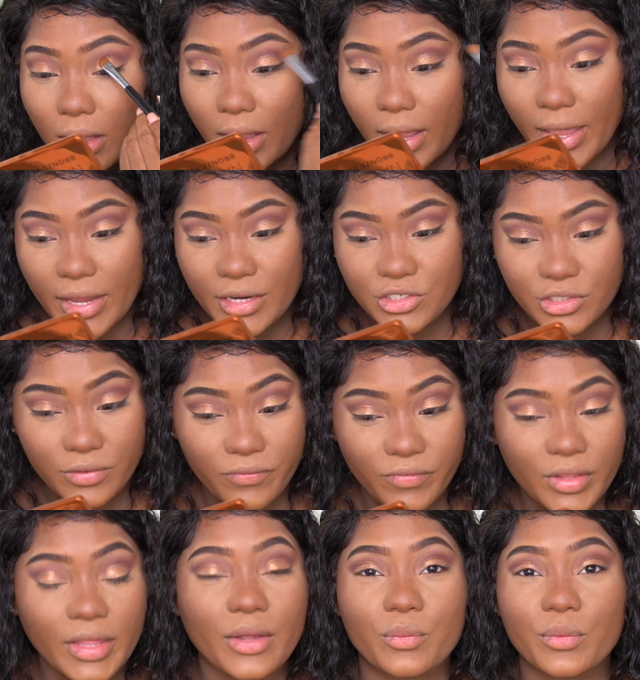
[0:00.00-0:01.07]
I actually
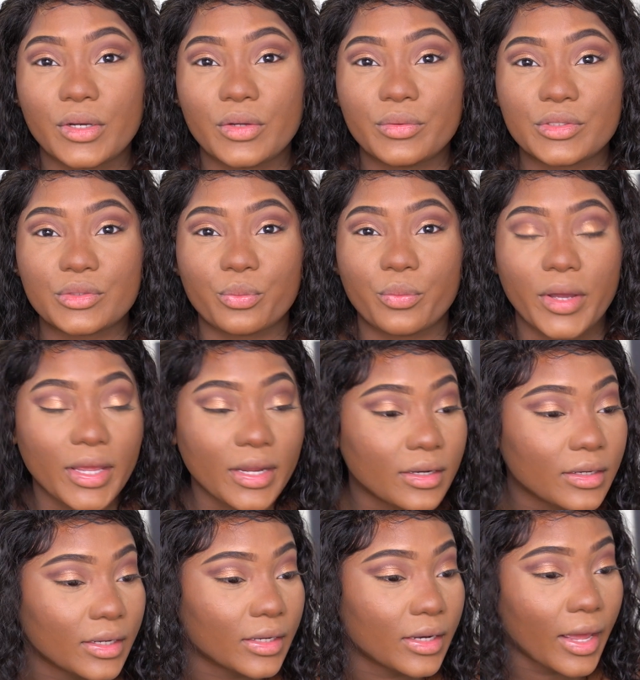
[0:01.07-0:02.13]
feel like when it was
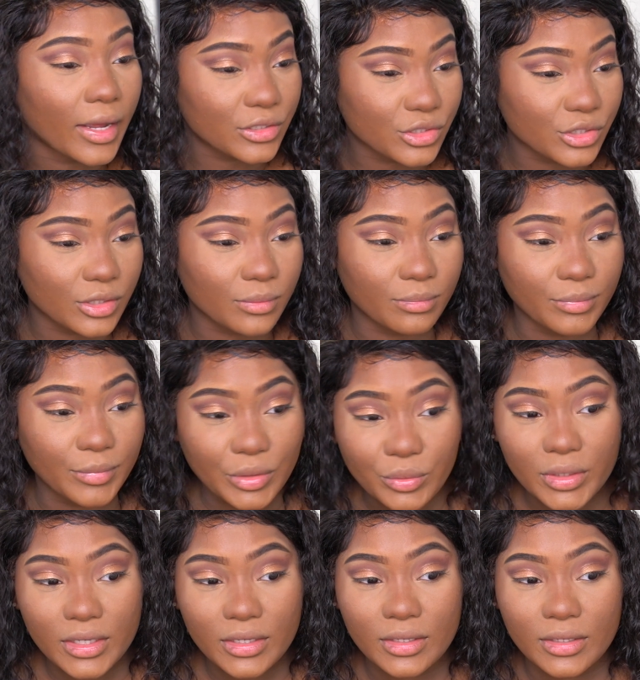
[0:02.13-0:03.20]
wet, it actually
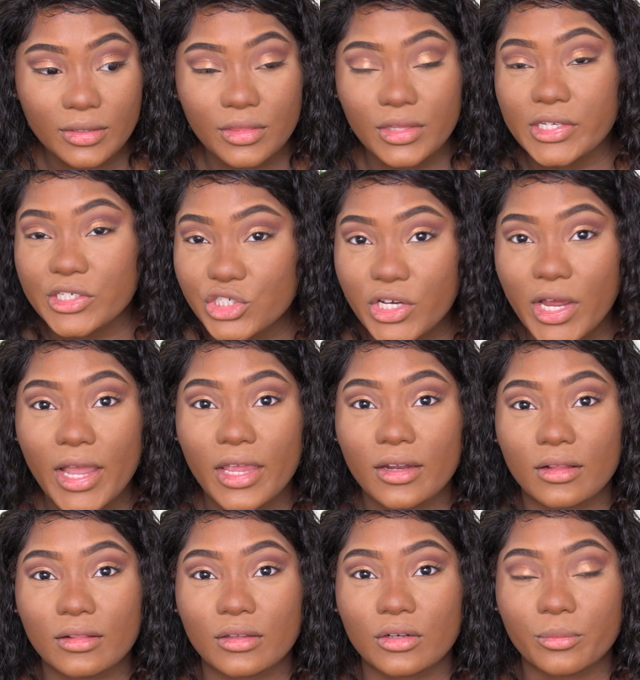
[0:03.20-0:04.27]
muted the
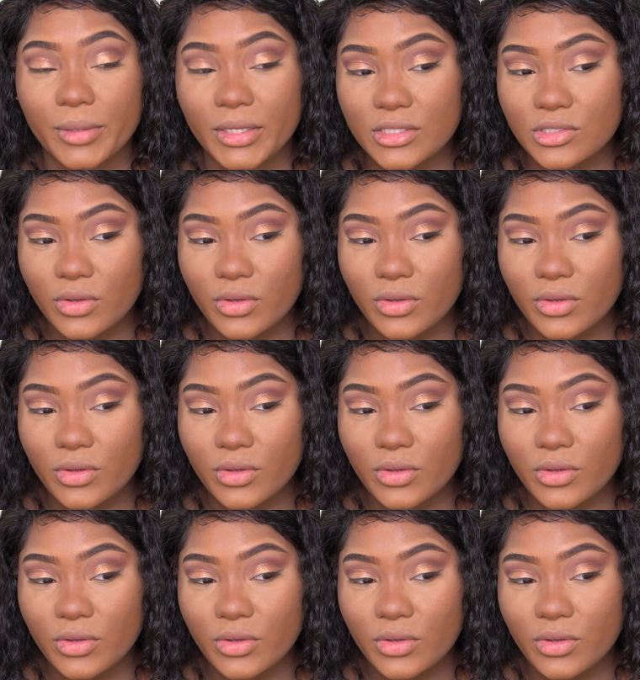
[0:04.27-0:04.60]
shine a little bit.